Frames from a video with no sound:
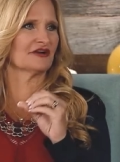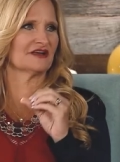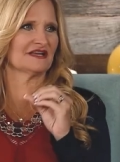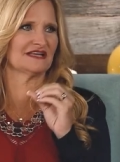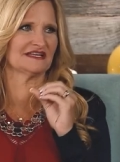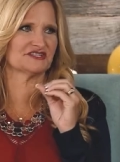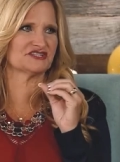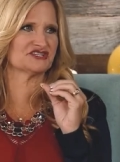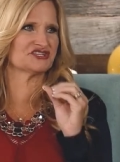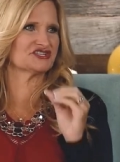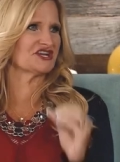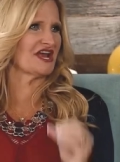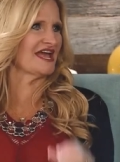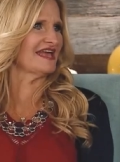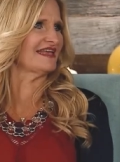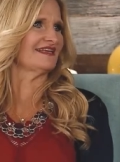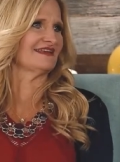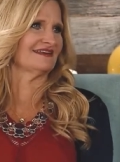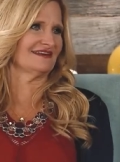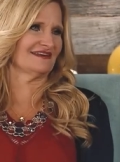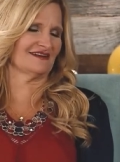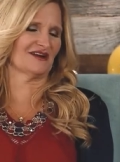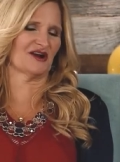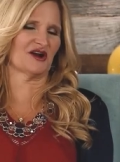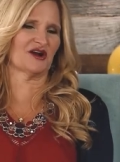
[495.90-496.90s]
gets
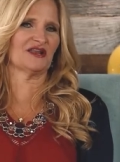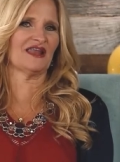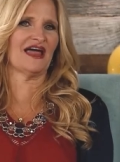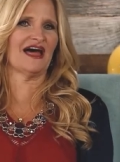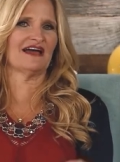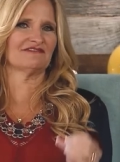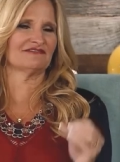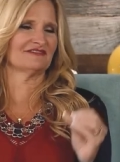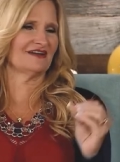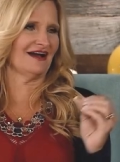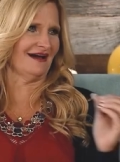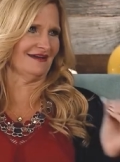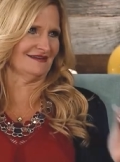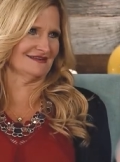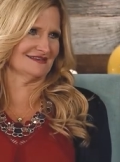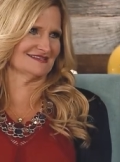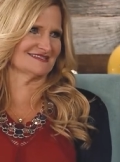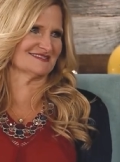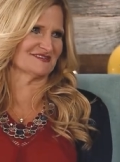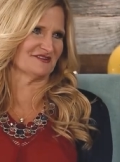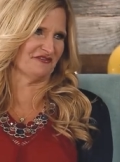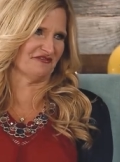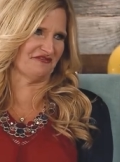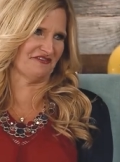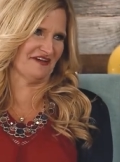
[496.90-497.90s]
shaken in our life, God is
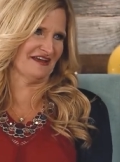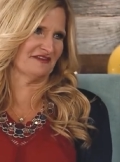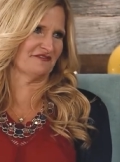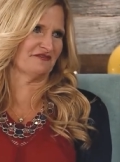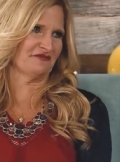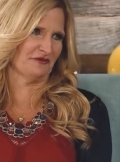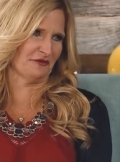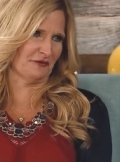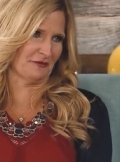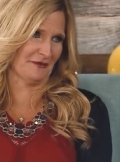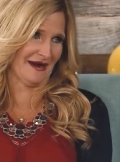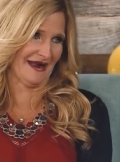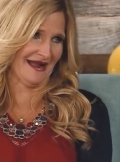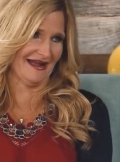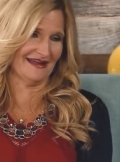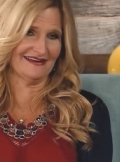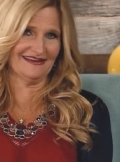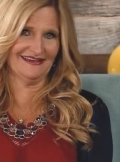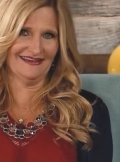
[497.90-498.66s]
still faithful, right?